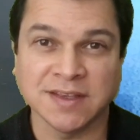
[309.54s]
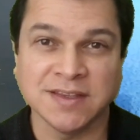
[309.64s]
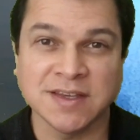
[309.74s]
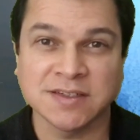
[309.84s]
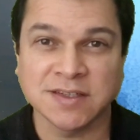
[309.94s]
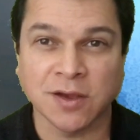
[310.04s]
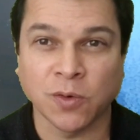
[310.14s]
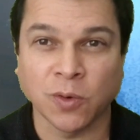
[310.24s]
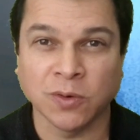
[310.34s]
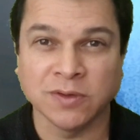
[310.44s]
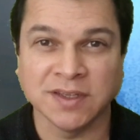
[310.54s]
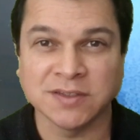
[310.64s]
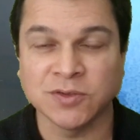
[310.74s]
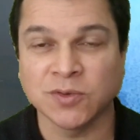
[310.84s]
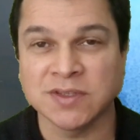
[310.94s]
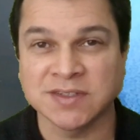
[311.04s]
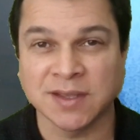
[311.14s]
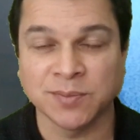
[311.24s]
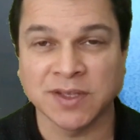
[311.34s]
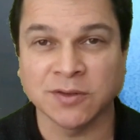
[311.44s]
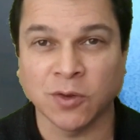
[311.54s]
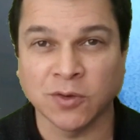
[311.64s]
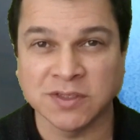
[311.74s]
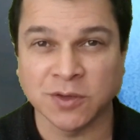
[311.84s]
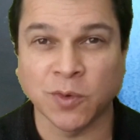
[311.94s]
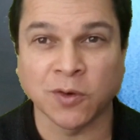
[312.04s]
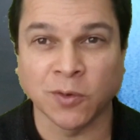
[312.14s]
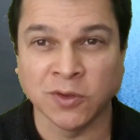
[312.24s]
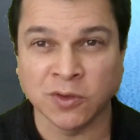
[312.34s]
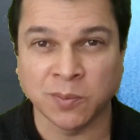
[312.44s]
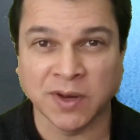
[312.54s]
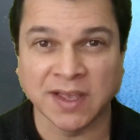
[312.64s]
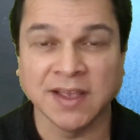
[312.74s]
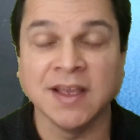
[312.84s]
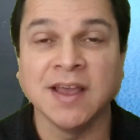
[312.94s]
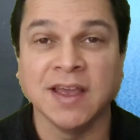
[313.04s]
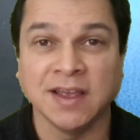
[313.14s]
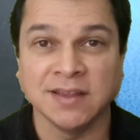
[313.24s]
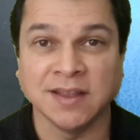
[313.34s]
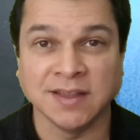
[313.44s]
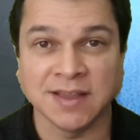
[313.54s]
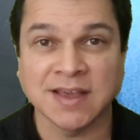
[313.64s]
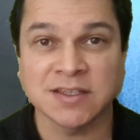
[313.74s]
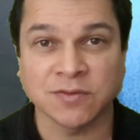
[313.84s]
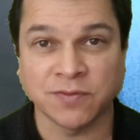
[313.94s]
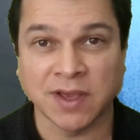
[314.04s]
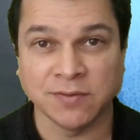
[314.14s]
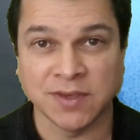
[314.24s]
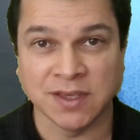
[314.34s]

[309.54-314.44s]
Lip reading: 10 years ago is not the same technology we're going to apply in the next 5